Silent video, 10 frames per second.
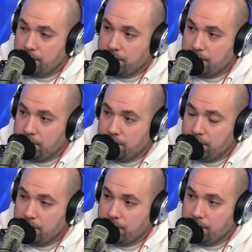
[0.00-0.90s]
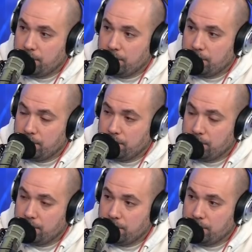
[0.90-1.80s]

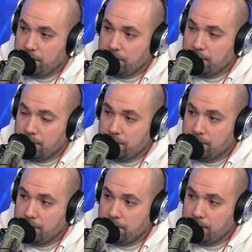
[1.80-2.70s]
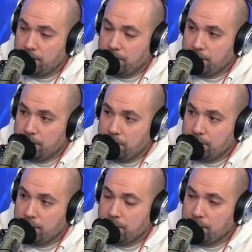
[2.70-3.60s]

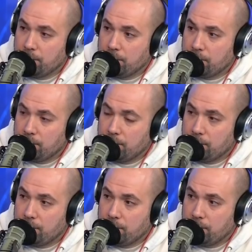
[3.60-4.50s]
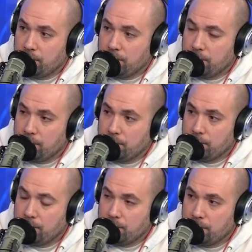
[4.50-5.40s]

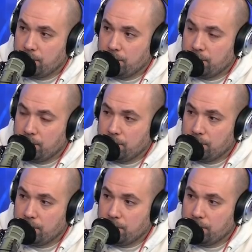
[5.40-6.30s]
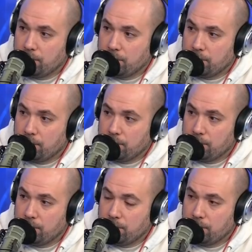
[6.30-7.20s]

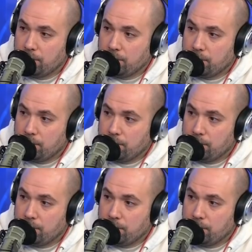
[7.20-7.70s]
This person isn't speaking.